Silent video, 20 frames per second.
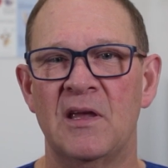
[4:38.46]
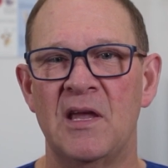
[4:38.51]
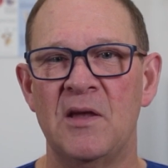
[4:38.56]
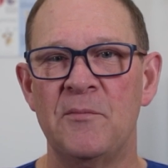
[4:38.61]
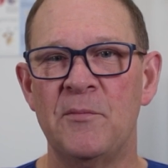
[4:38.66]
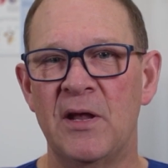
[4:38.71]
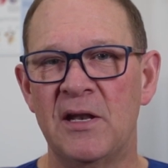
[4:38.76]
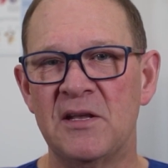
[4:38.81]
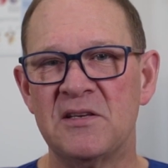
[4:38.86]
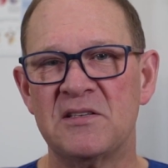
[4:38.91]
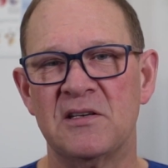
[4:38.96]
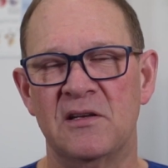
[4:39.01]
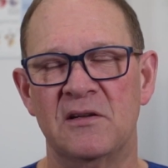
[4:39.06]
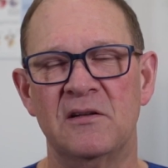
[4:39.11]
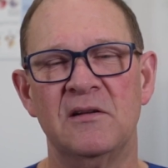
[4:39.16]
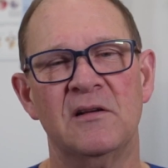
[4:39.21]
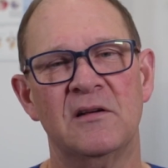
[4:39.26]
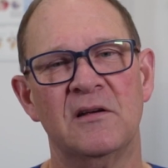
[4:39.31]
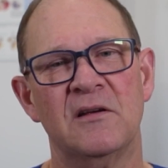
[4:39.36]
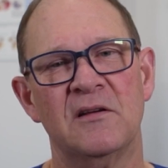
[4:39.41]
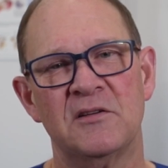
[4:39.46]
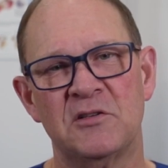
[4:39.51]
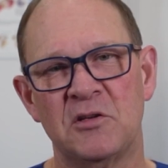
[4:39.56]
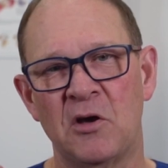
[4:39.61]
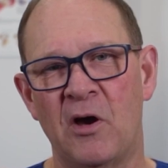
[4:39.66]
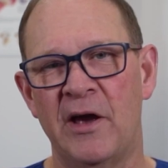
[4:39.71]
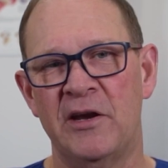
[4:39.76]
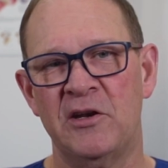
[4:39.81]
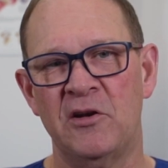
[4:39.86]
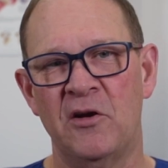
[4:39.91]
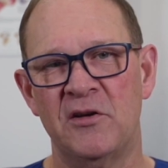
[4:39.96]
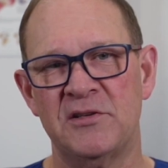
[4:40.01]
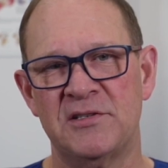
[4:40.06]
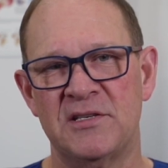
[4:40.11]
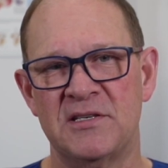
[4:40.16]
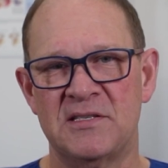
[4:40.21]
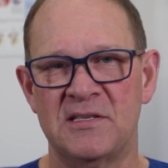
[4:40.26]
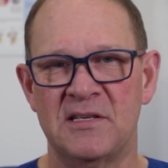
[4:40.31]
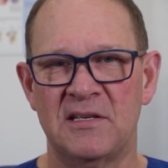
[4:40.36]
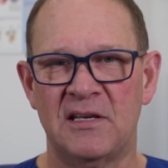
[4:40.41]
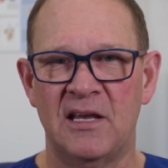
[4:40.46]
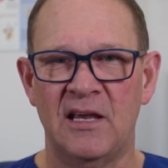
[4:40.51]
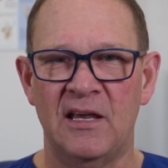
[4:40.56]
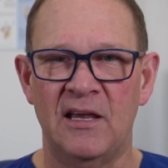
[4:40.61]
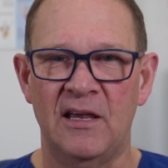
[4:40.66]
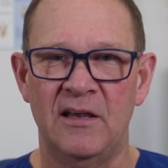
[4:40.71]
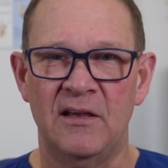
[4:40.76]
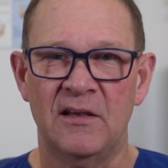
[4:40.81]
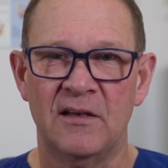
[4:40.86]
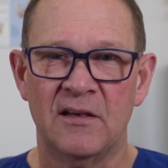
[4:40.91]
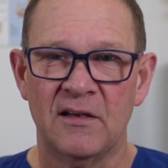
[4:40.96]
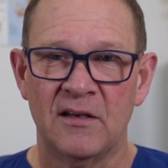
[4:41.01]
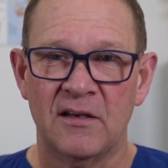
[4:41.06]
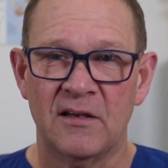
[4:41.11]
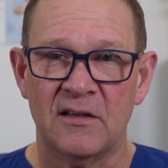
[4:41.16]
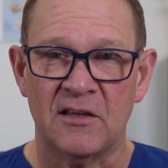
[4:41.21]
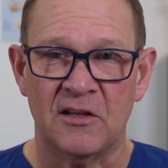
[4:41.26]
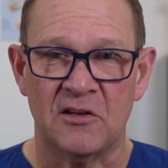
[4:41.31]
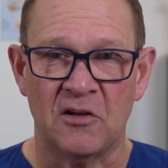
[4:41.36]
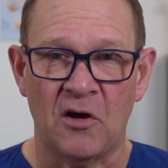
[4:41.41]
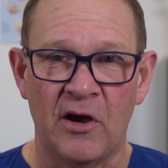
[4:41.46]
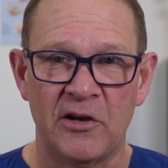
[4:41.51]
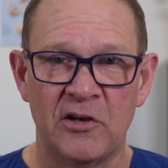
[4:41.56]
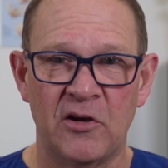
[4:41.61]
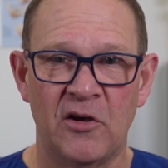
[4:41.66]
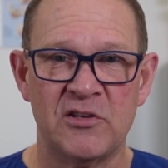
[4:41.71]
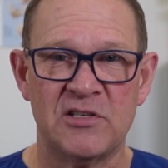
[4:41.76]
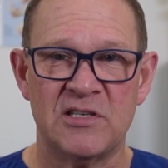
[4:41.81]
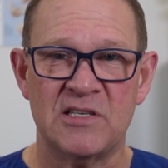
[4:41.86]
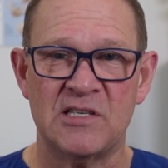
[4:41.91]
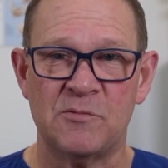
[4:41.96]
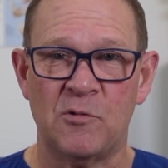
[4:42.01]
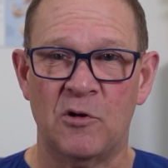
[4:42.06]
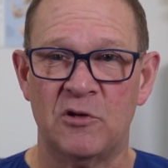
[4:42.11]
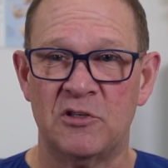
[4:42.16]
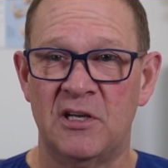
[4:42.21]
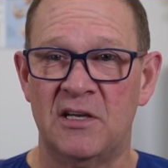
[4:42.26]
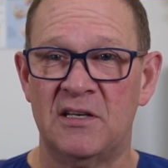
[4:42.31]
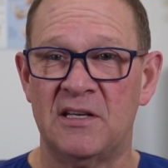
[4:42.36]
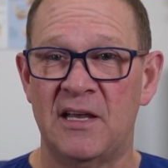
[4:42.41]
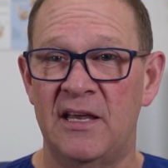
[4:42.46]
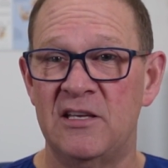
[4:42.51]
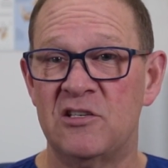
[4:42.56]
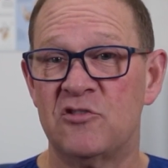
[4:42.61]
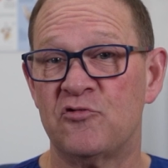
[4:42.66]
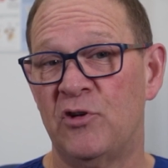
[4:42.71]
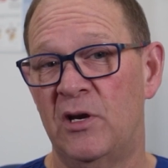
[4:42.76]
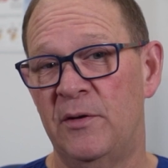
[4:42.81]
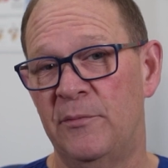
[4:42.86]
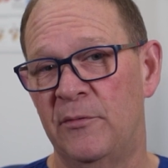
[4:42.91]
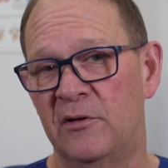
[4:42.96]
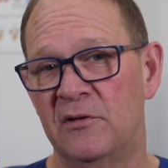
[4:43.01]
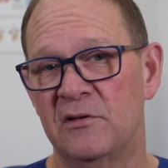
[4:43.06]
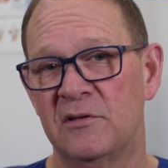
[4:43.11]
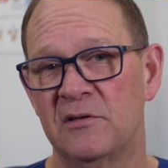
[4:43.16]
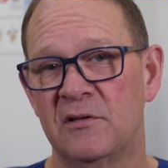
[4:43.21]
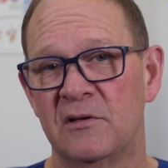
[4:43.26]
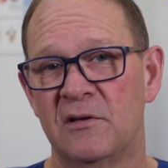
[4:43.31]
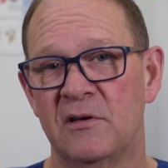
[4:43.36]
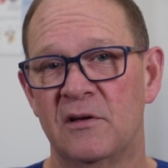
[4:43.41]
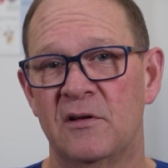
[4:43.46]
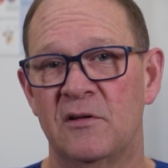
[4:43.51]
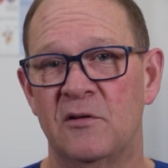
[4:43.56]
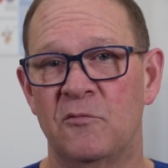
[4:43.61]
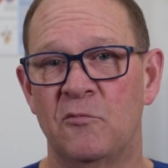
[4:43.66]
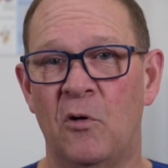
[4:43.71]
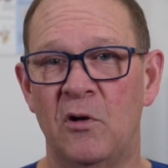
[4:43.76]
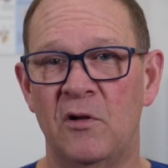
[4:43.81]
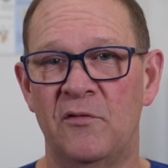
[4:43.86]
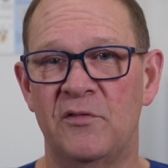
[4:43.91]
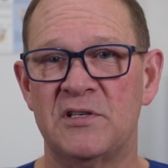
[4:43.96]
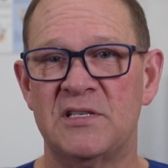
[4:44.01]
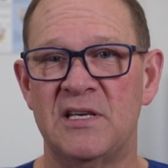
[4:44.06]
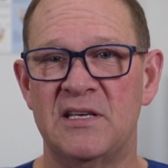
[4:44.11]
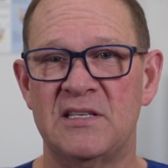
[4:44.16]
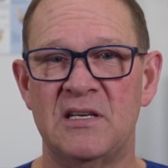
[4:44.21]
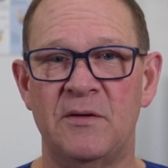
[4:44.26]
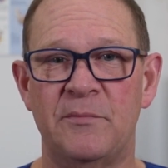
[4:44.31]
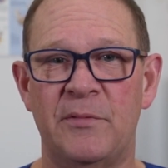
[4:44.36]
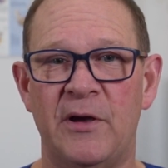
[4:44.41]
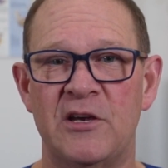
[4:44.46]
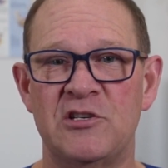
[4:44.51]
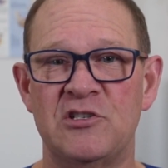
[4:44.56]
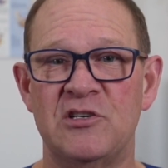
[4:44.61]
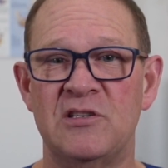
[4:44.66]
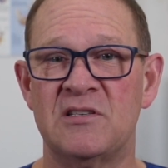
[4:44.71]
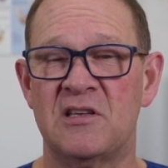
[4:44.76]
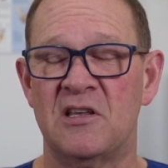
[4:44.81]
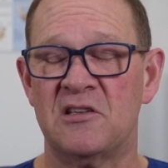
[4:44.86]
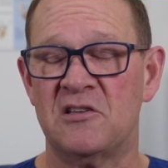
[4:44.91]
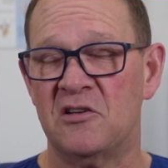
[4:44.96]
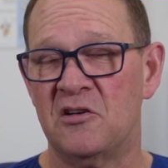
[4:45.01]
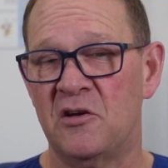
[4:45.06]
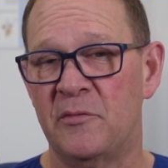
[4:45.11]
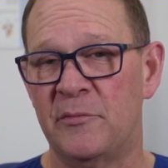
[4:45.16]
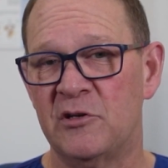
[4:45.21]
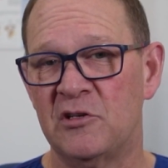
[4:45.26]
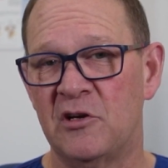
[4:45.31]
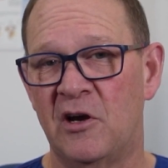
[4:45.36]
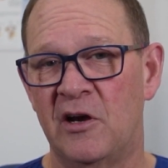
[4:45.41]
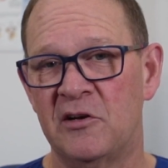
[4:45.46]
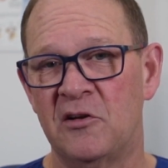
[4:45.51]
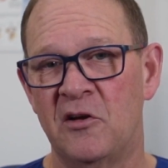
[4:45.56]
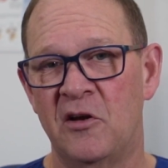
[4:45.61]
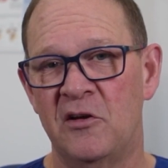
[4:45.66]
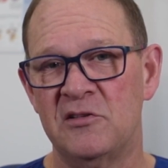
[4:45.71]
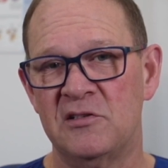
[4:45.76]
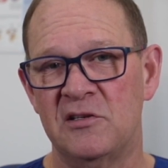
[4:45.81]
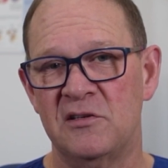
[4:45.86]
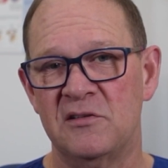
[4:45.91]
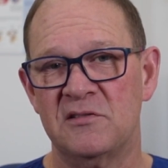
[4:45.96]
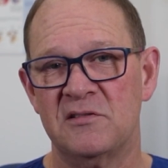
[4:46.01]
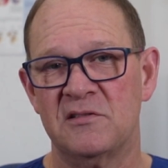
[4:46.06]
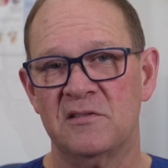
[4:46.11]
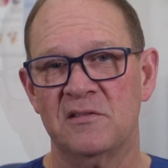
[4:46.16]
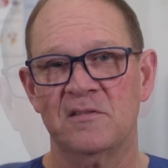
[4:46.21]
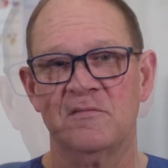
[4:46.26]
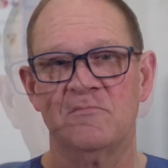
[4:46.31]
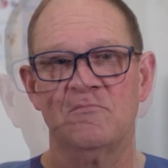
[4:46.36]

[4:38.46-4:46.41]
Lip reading: In medicine, diagnosis is the key. The diagnosis is what dictates treatment. The role of assessing a patient is to determine diagnosis.